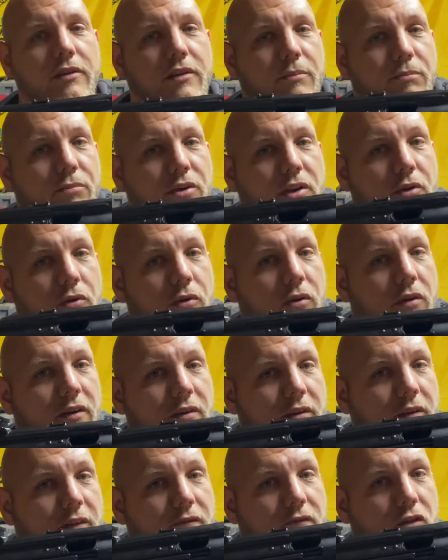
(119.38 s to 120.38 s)
Put a little
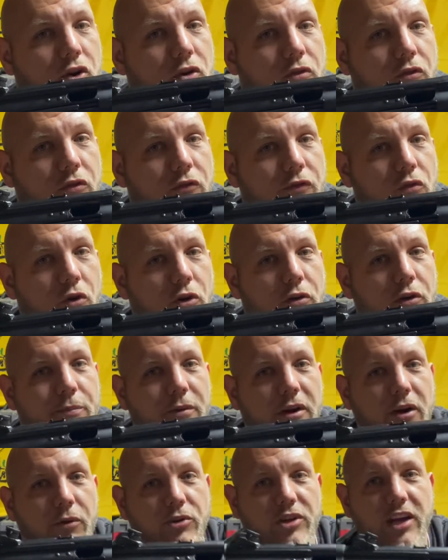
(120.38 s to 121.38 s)
vertical foregrip
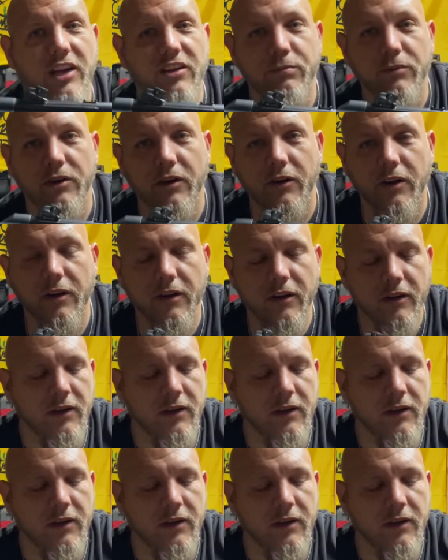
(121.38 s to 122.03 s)
here when you SBR it.